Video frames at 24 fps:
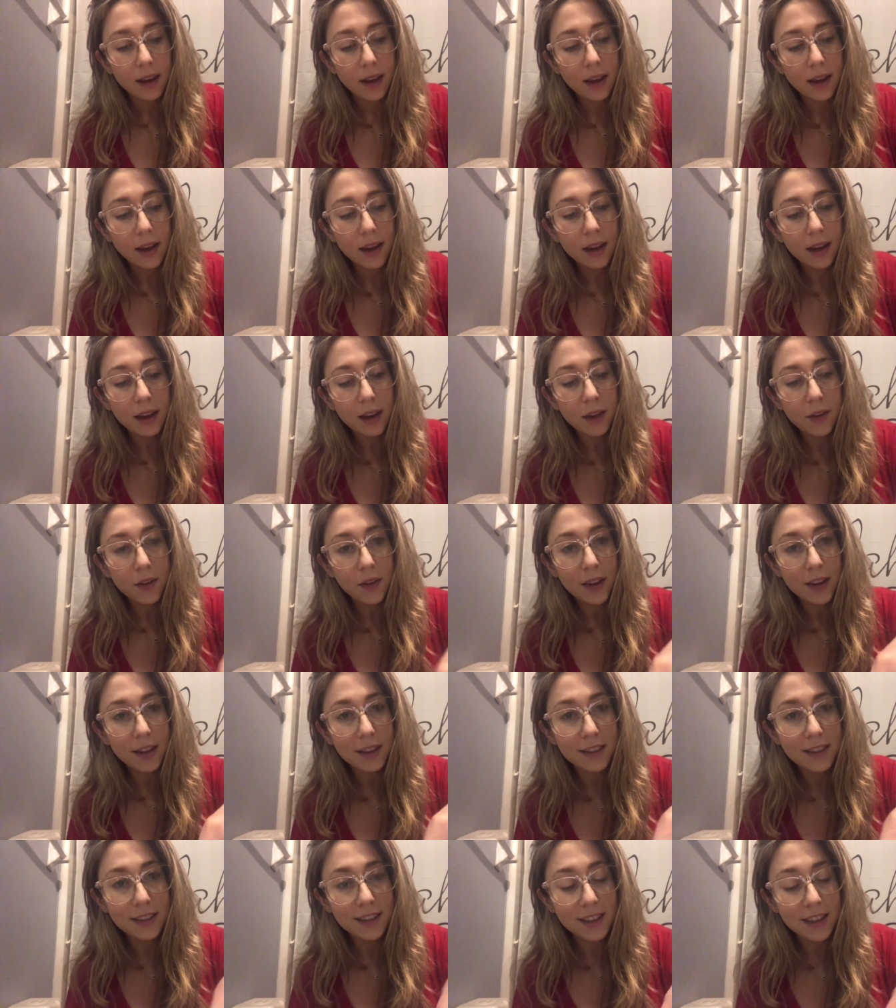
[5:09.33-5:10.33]
And you
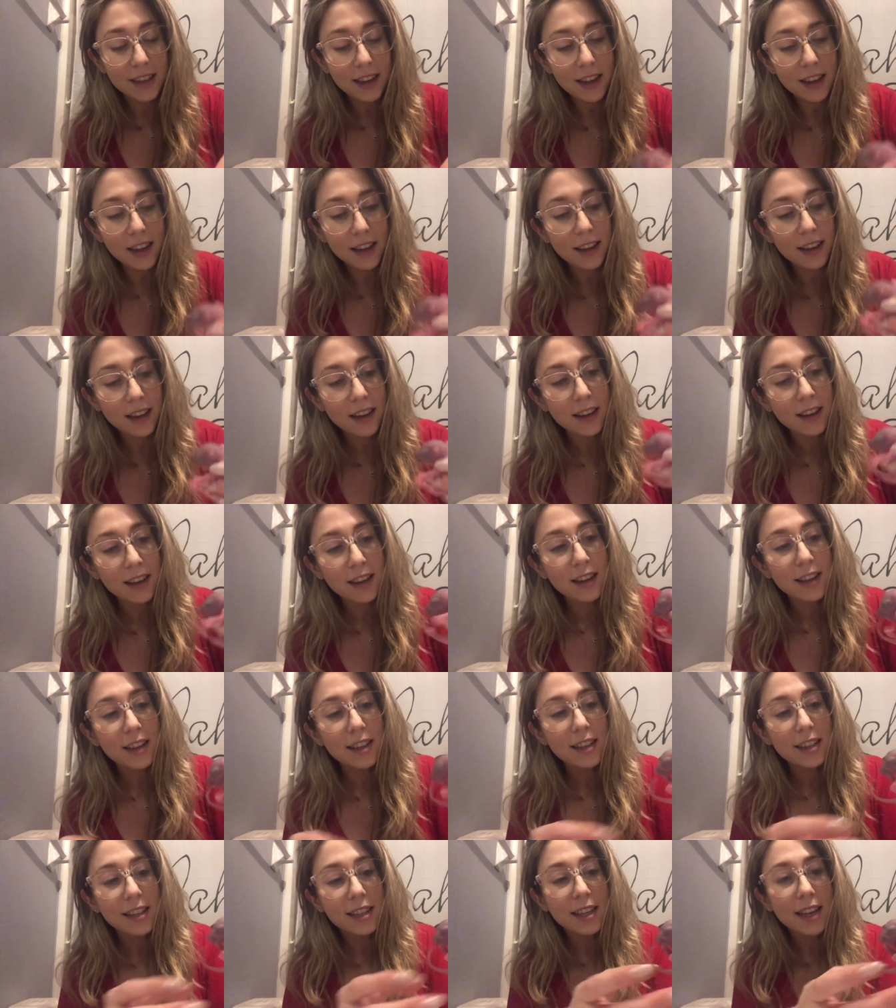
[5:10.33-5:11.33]
can see
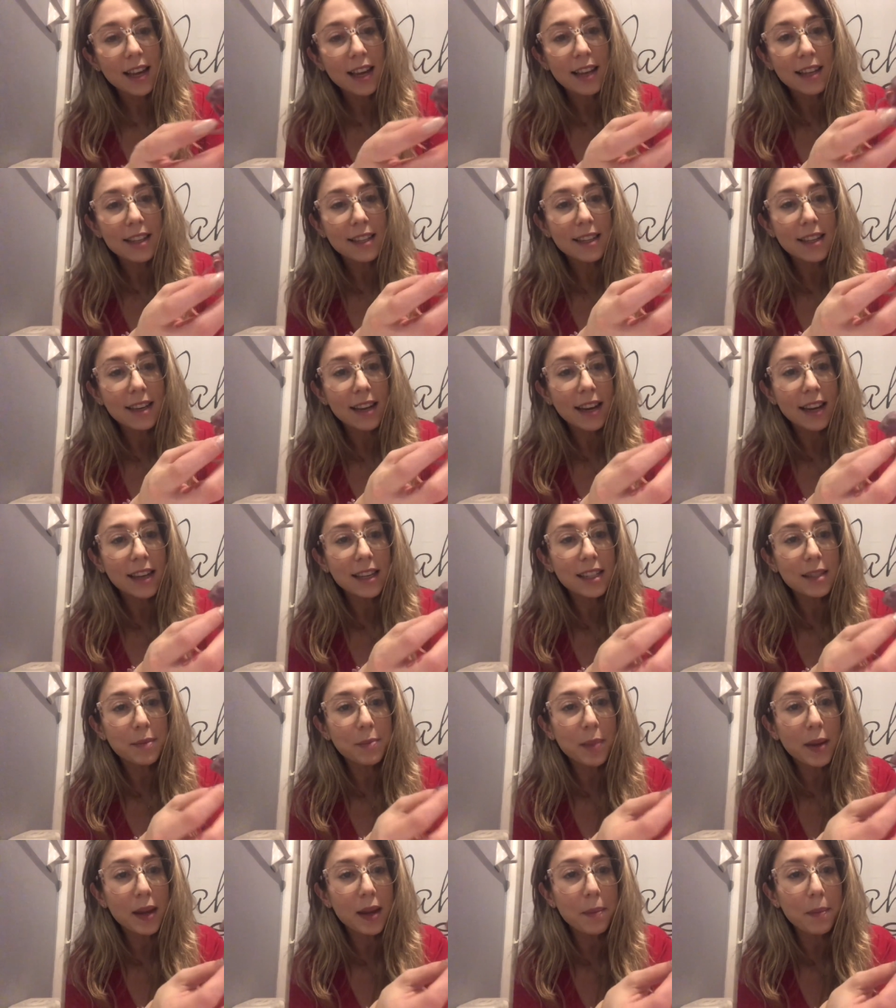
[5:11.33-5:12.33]
she has a nice
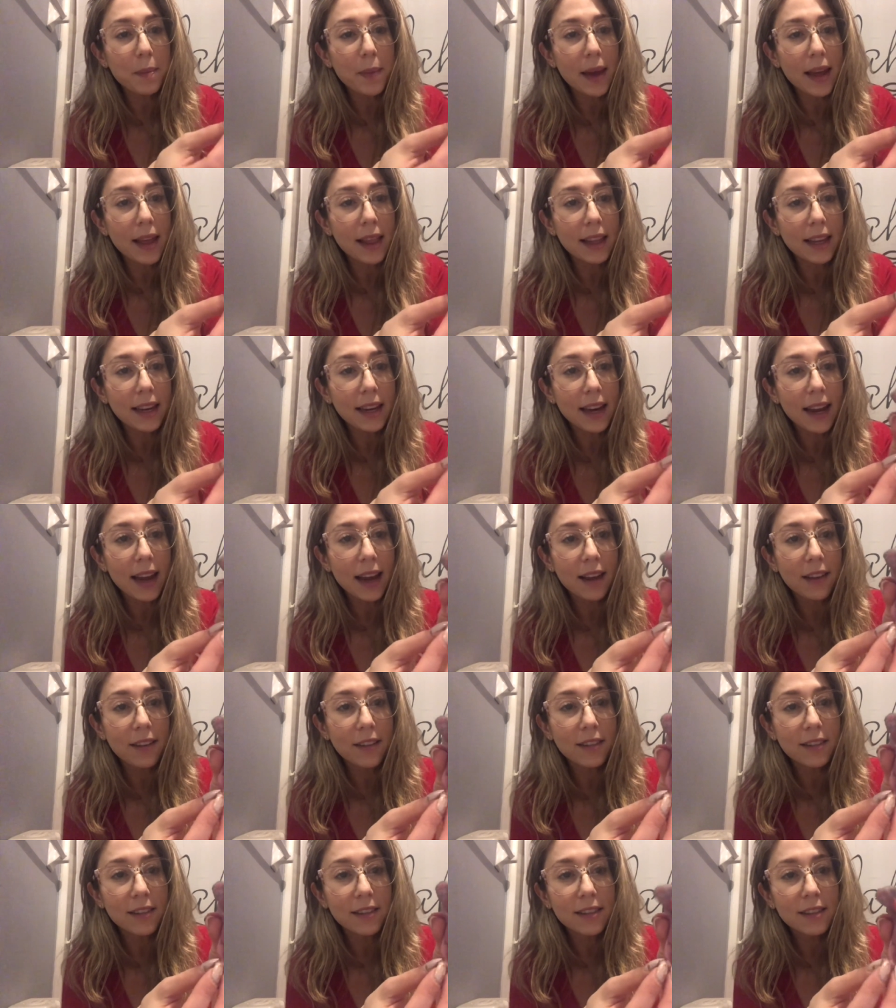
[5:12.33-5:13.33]
big belly
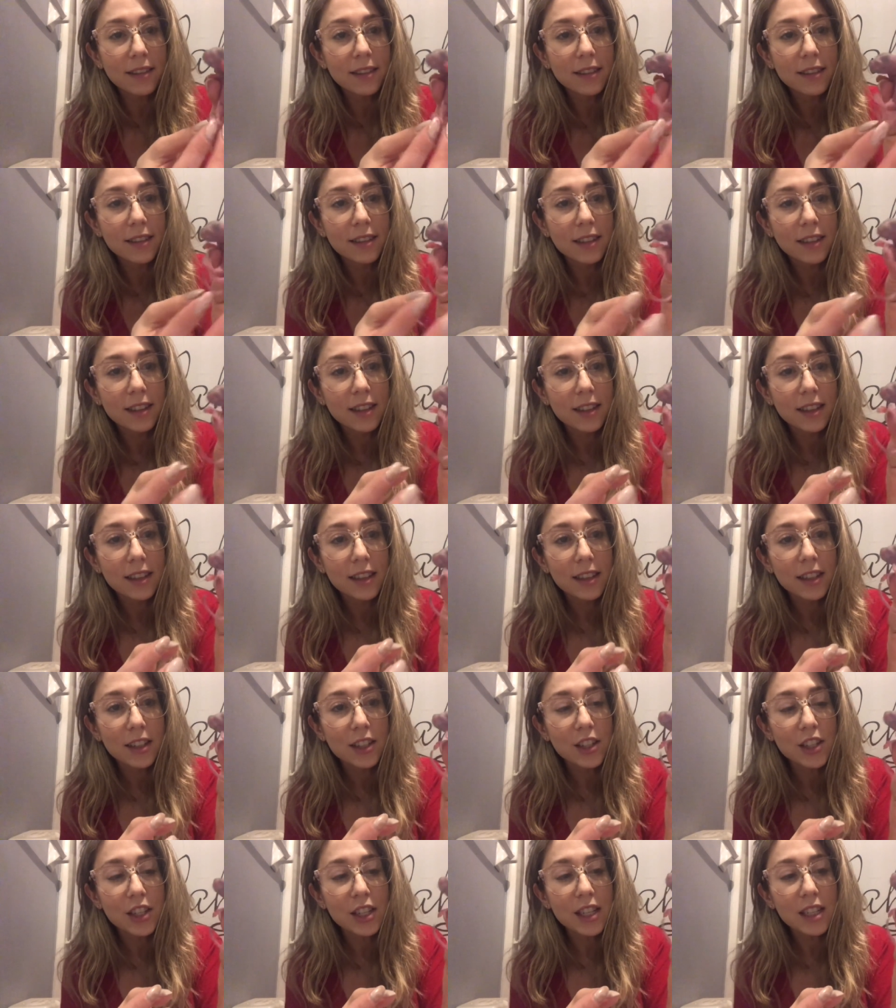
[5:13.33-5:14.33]
now.
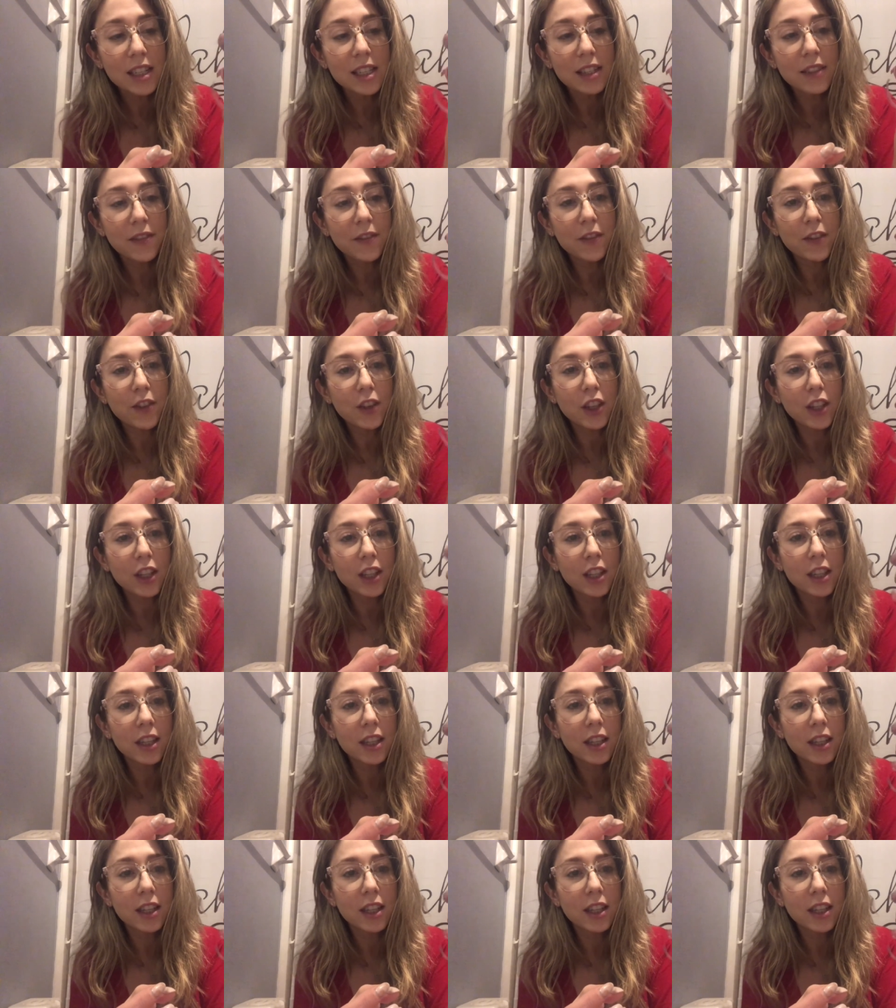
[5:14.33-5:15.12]
She's full.